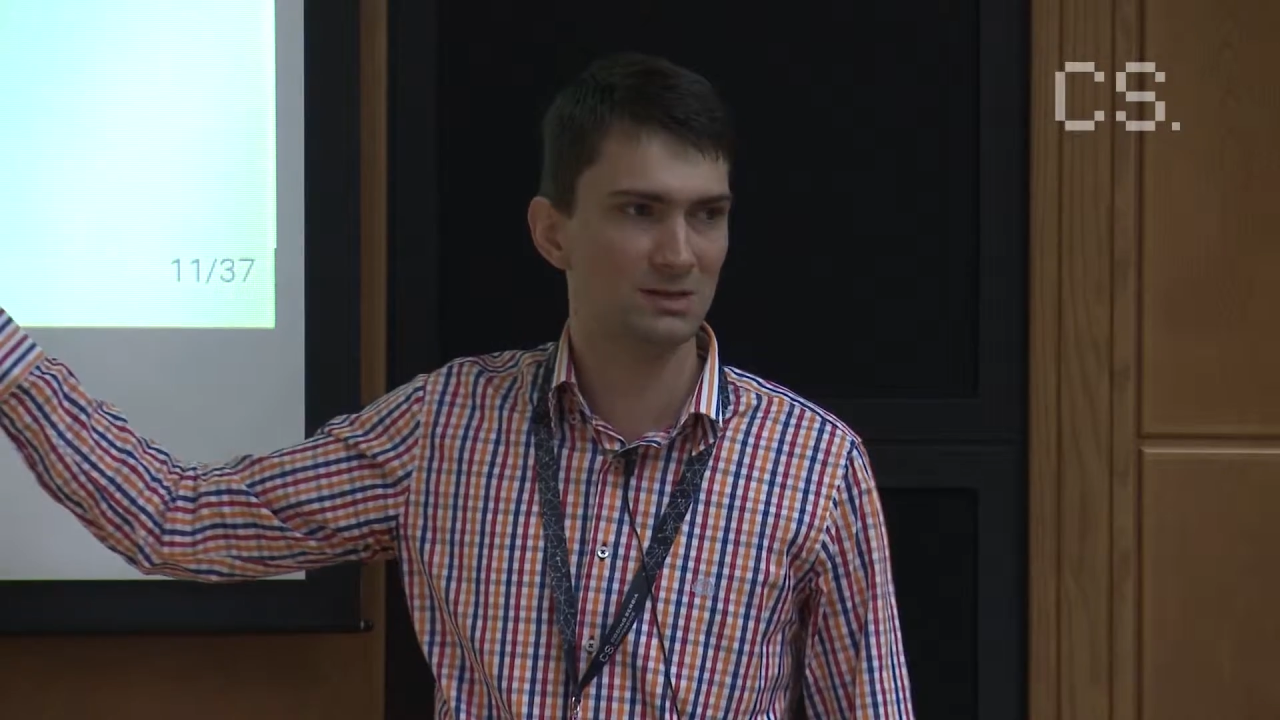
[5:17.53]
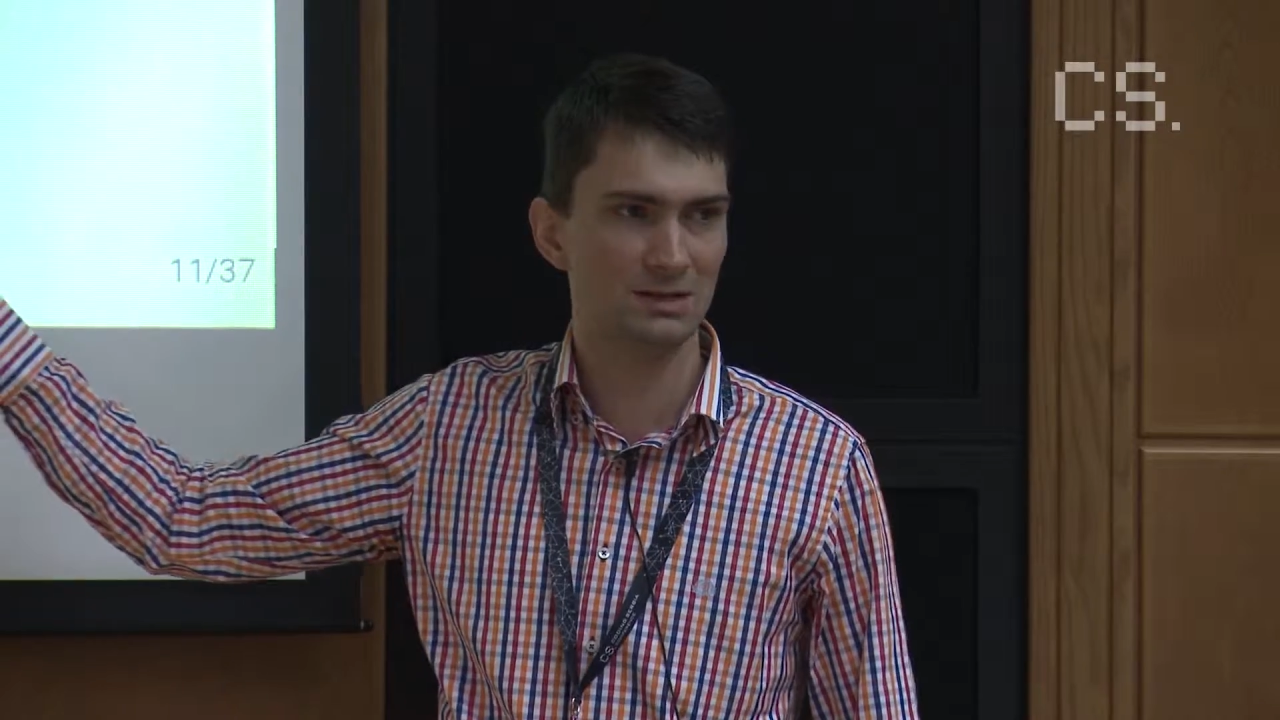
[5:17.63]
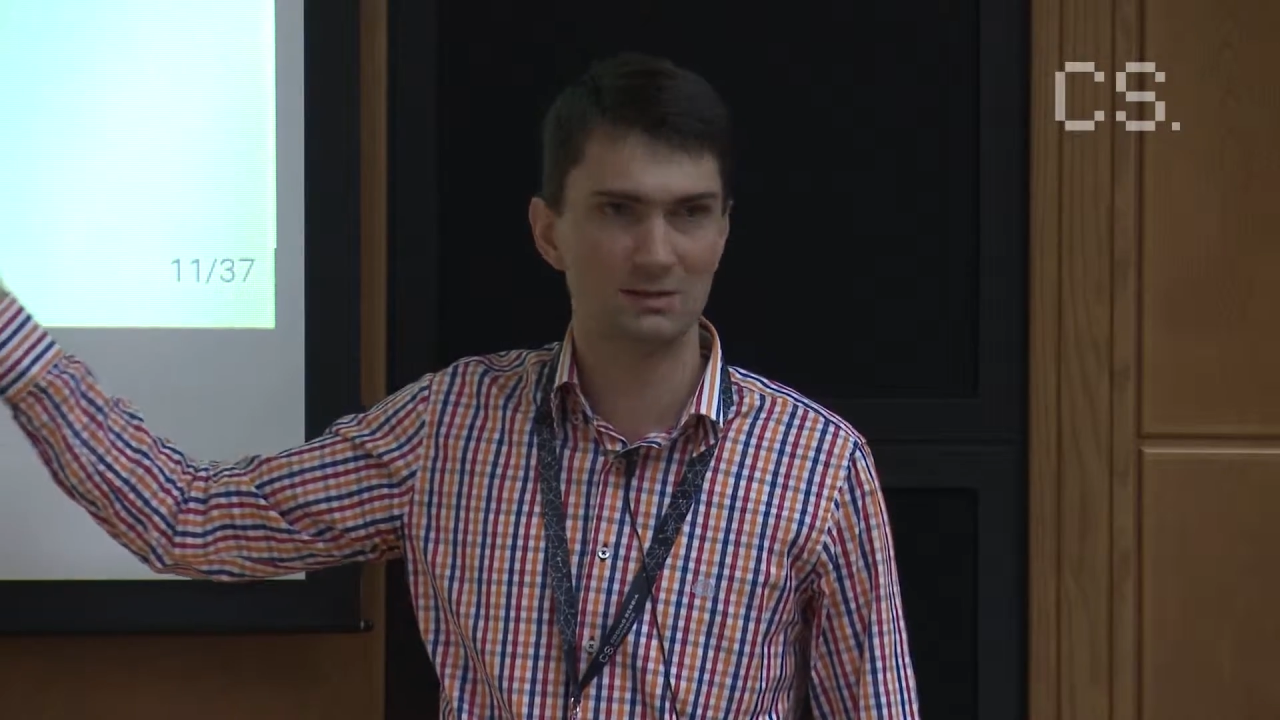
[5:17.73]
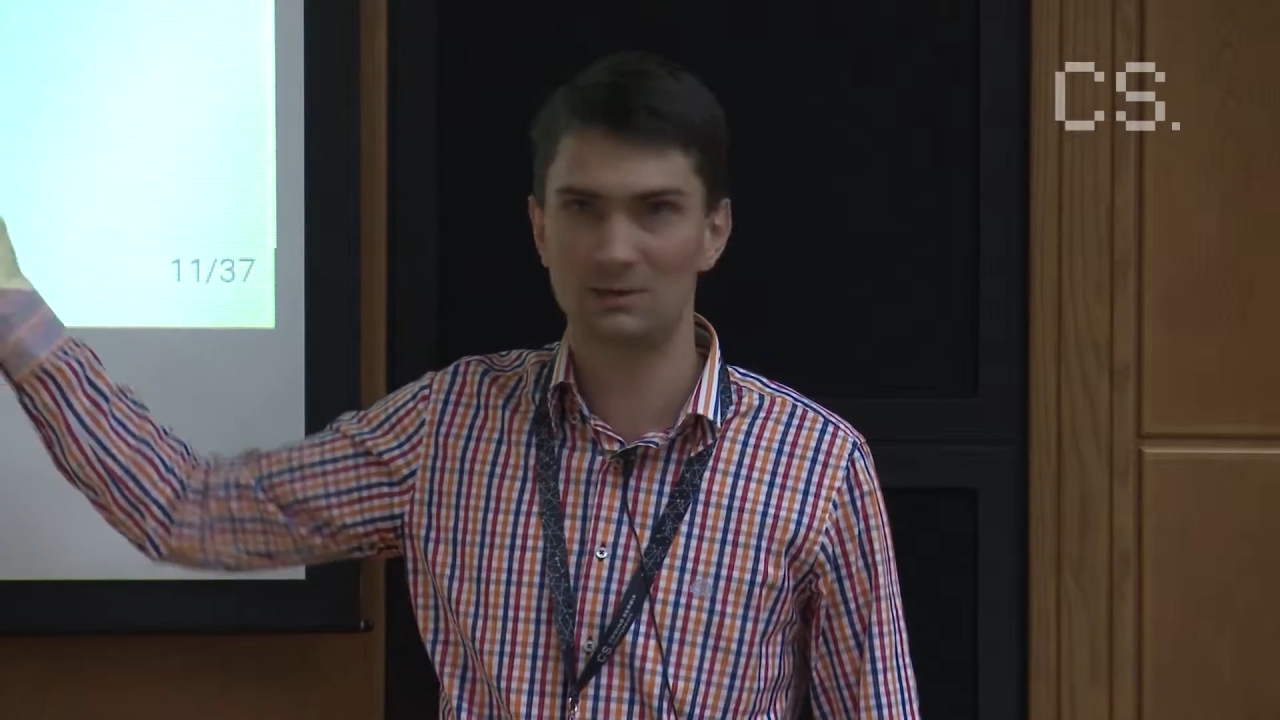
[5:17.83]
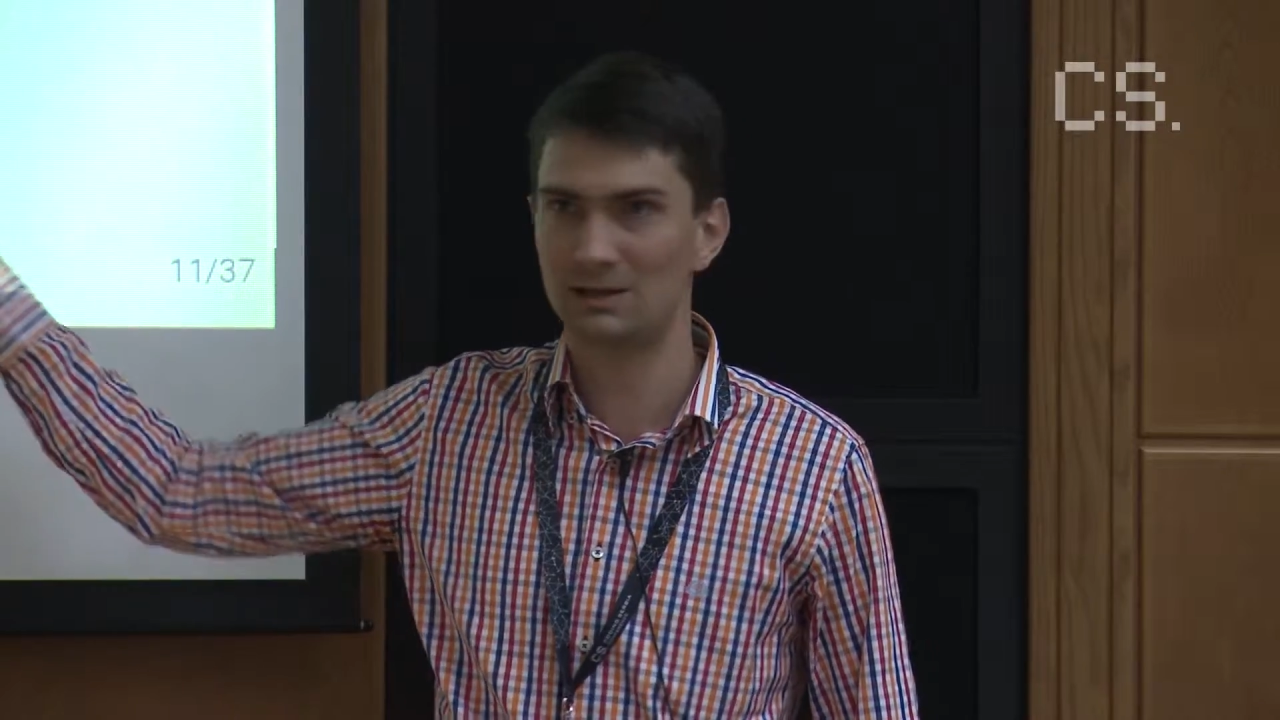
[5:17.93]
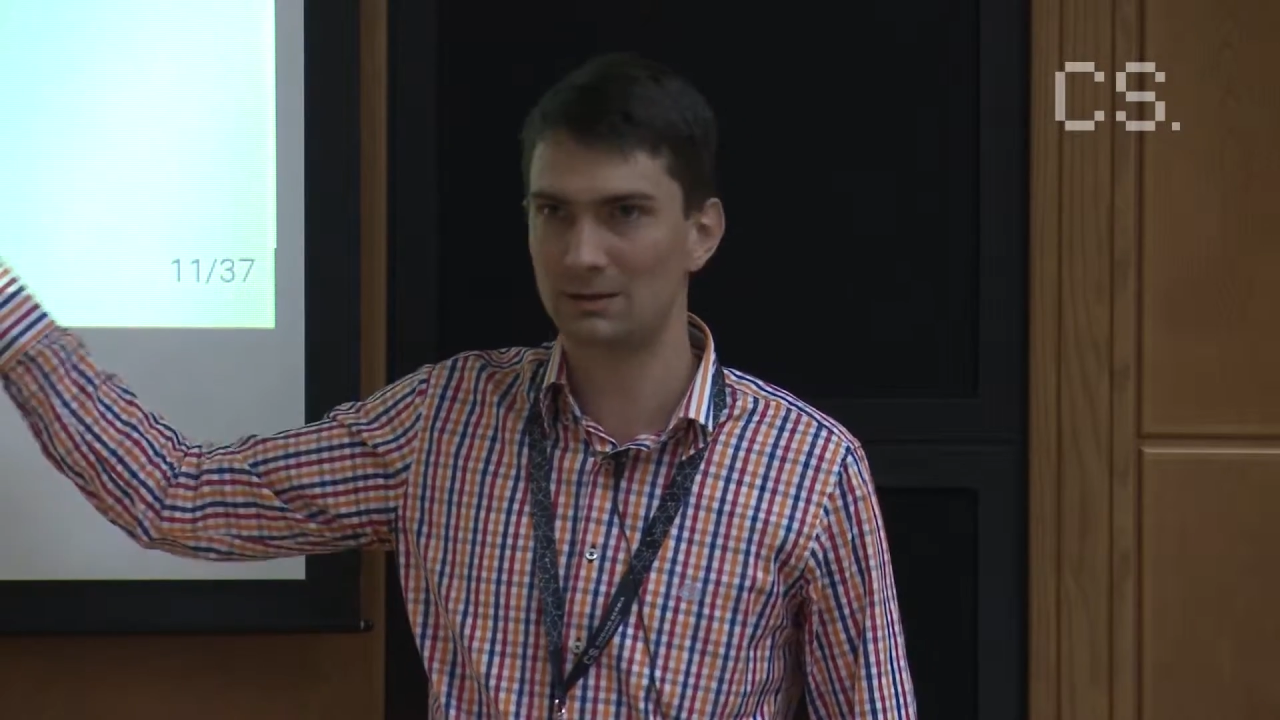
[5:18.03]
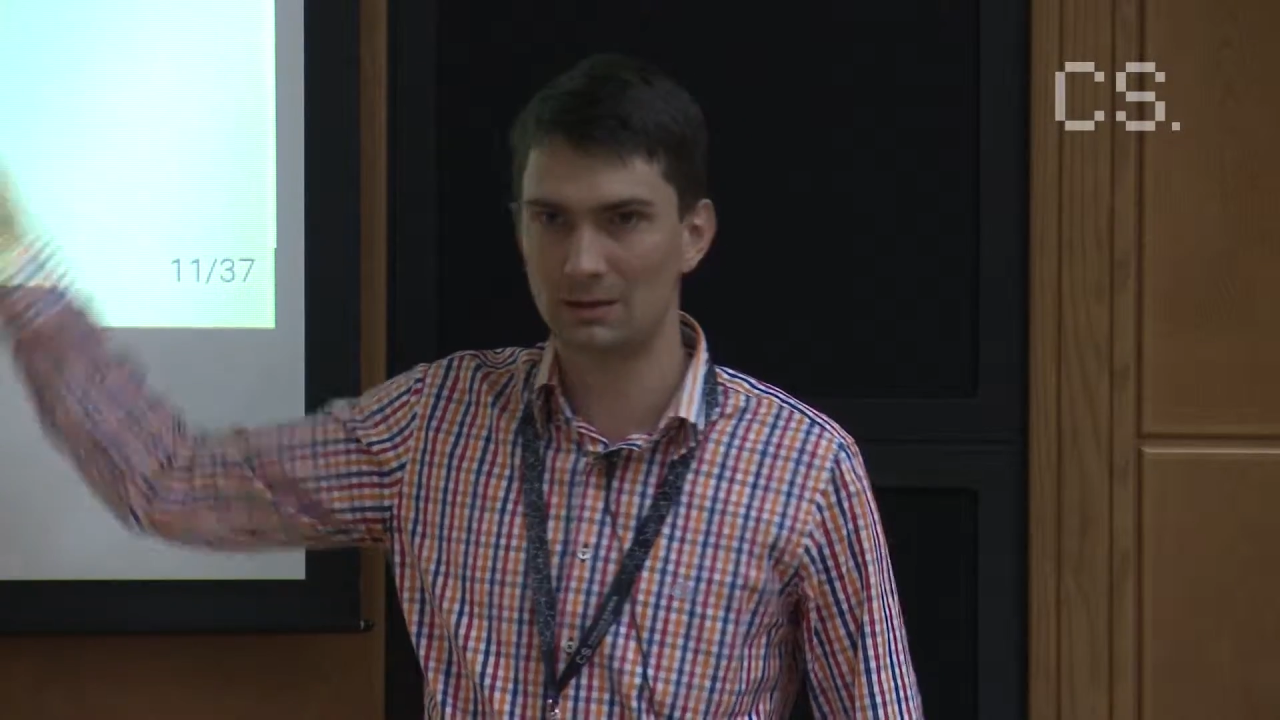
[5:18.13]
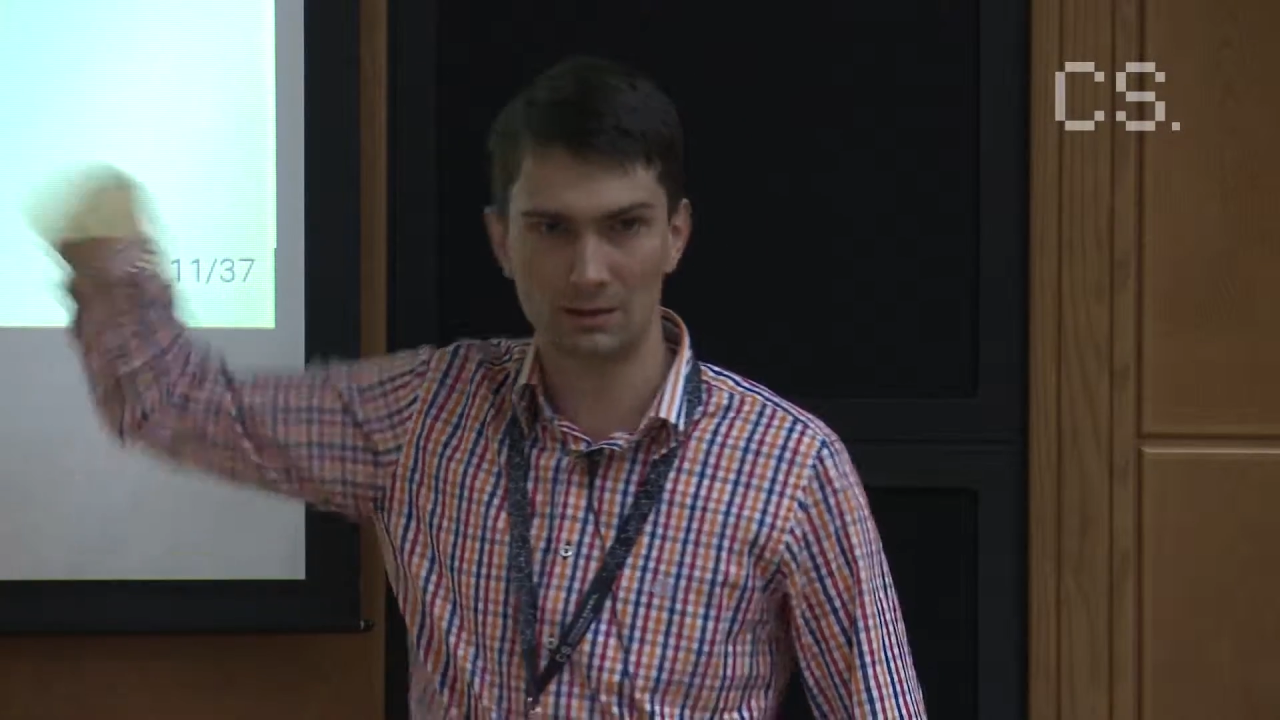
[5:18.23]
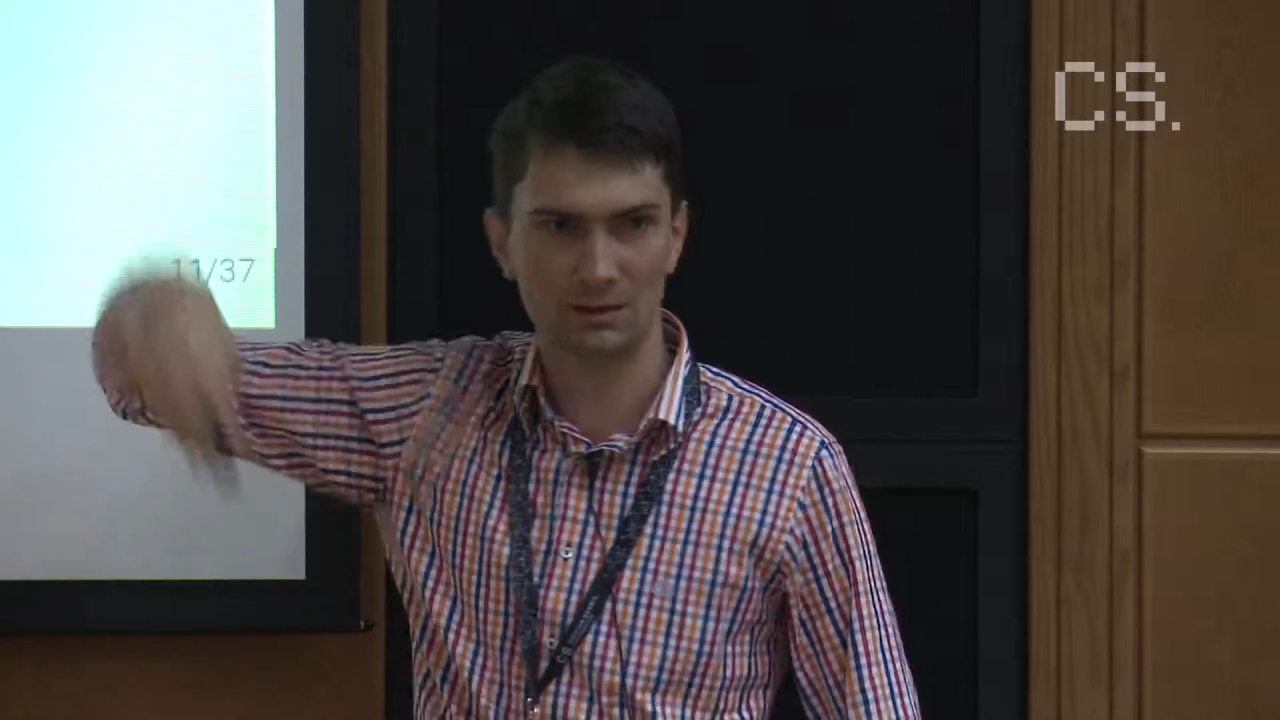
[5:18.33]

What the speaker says: this with the